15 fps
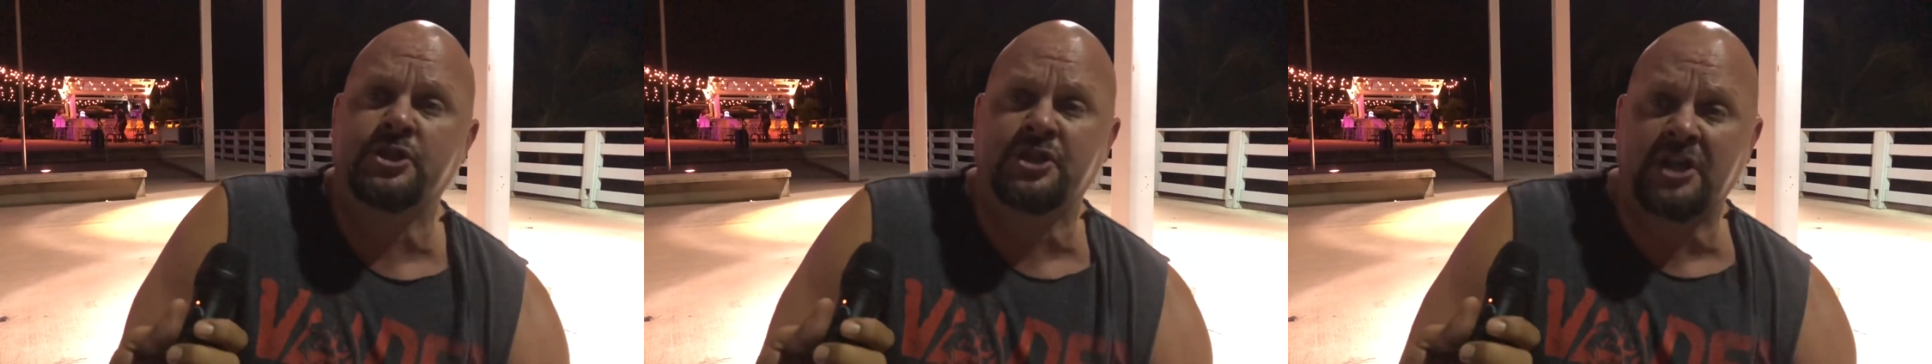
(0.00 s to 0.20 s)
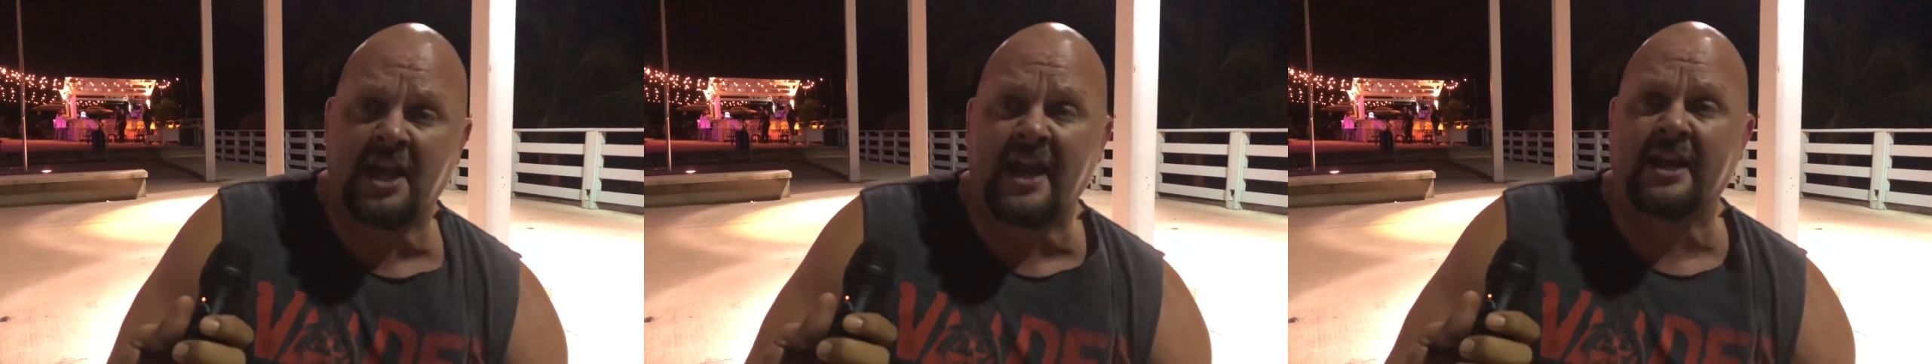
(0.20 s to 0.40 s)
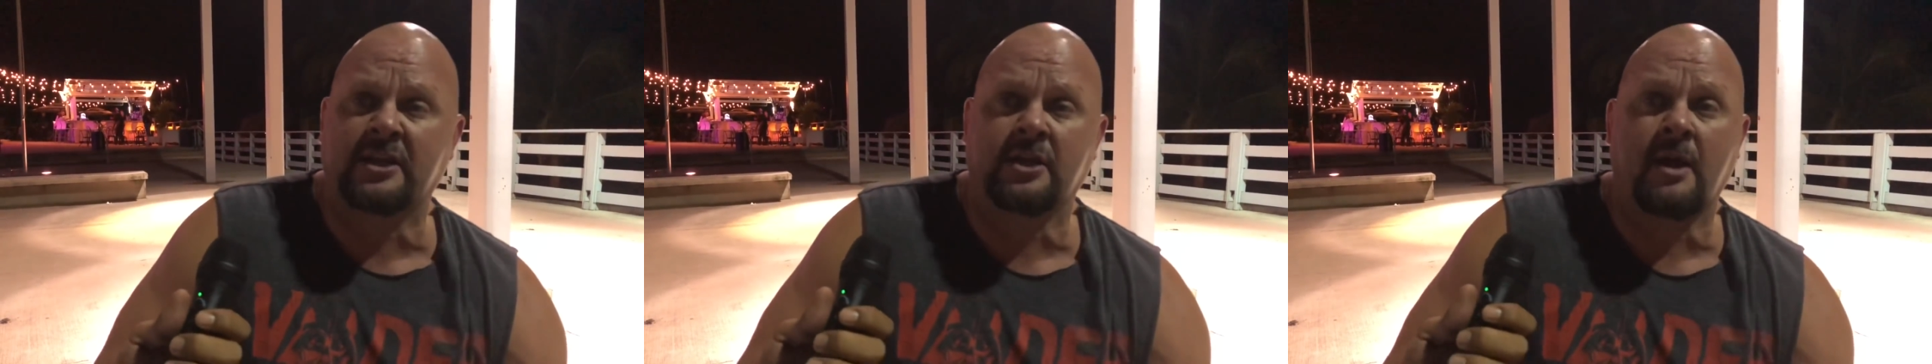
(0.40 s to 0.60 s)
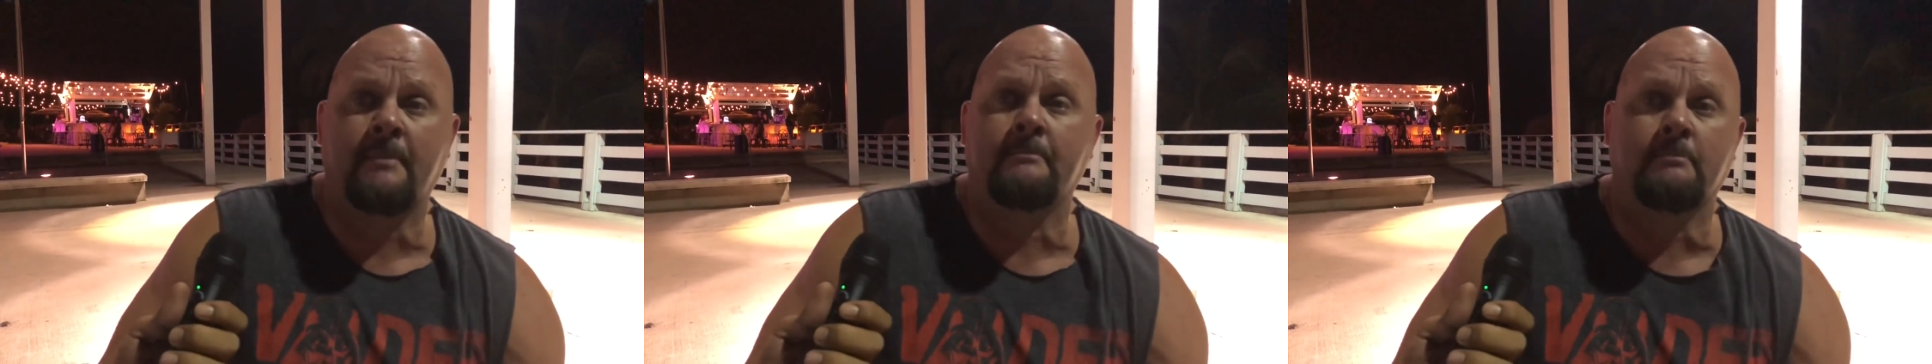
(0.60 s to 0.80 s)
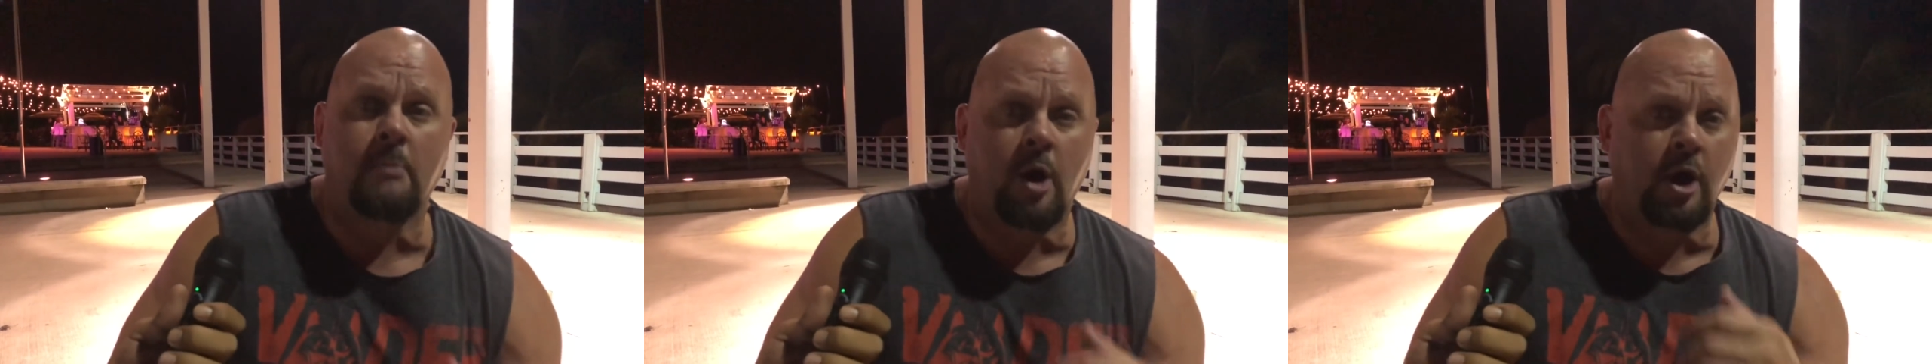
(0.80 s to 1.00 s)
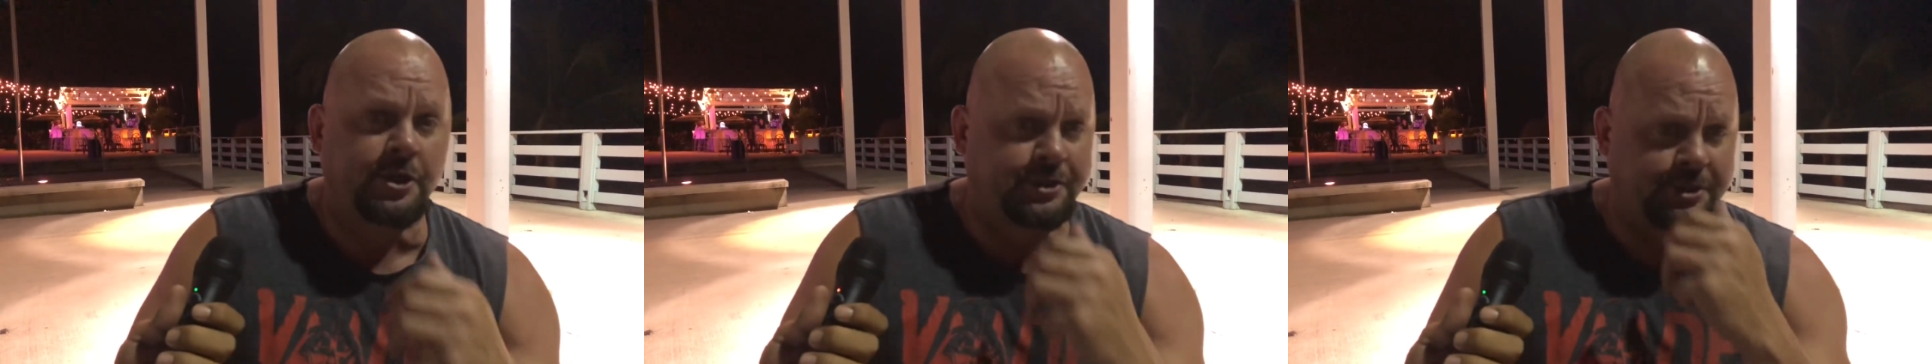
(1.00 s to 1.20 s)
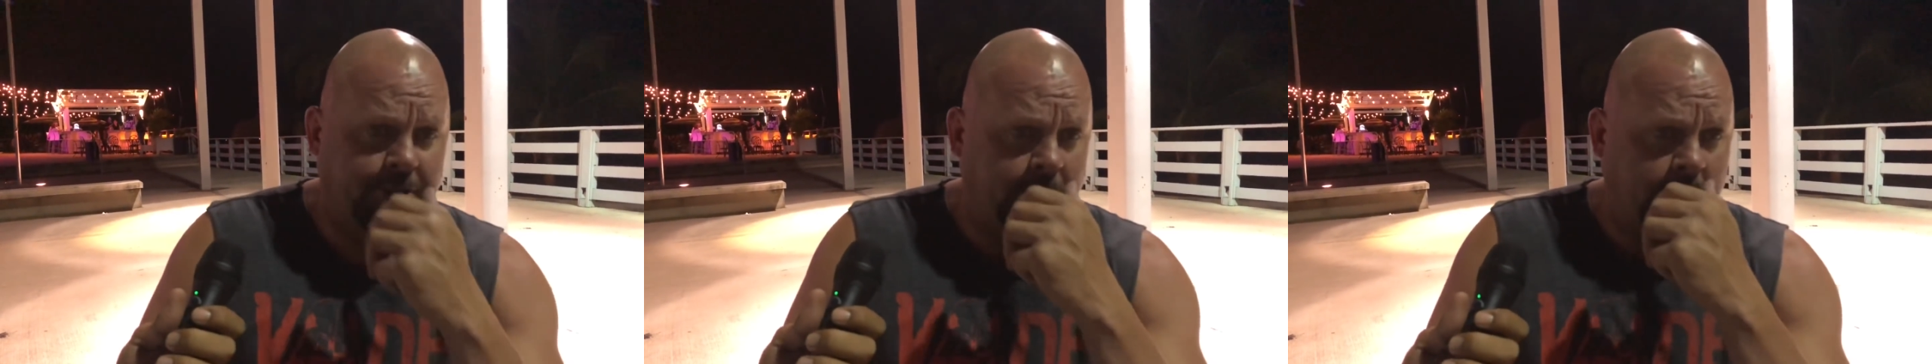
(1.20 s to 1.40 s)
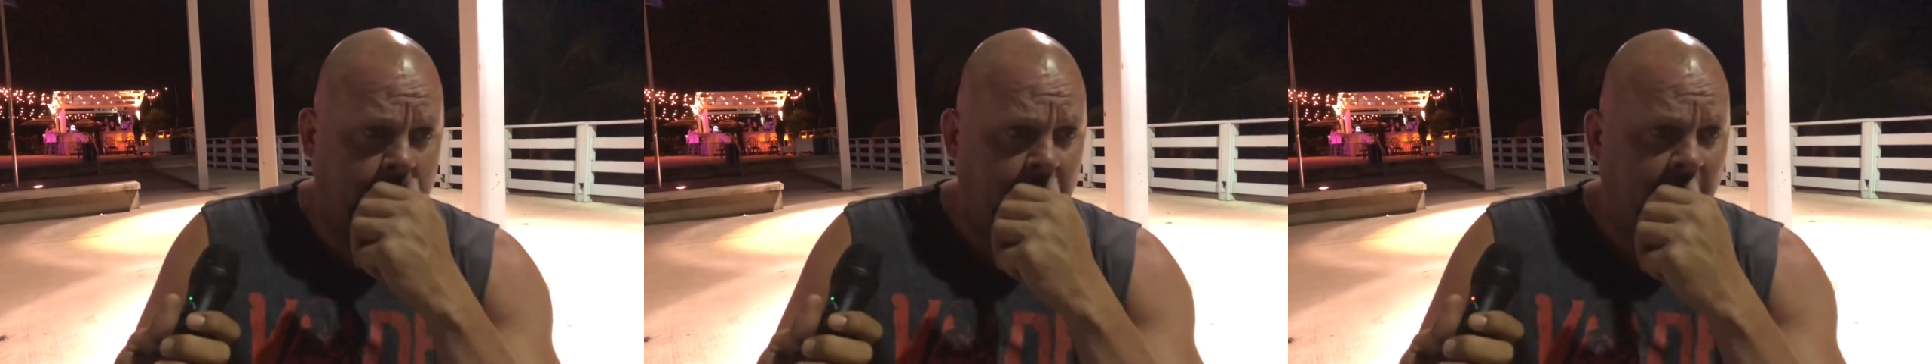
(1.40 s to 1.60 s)
jacked up
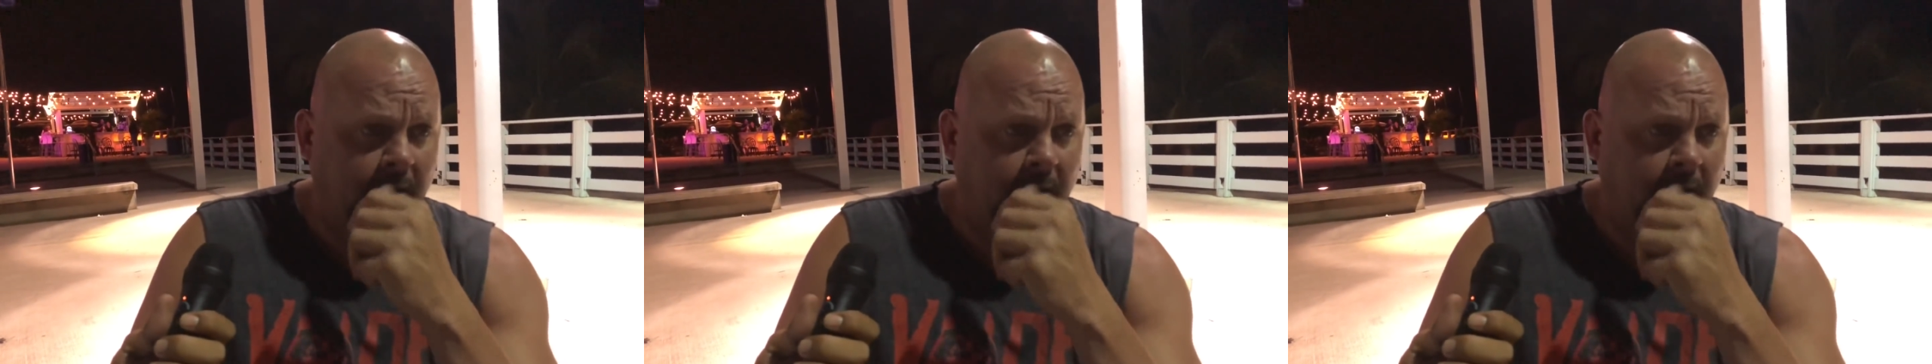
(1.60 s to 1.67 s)
monster,